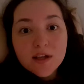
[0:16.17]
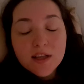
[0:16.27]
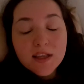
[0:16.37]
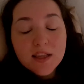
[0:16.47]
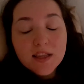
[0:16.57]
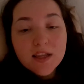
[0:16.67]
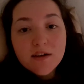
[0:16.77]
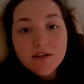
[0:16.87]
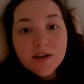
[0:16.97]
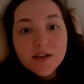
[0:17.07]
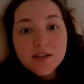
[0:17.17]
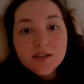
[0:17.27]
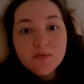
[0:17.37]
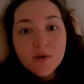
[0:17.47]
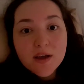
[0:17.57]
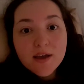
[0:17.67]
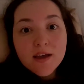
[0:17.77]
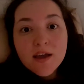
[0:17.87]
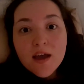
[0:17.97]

hilarious way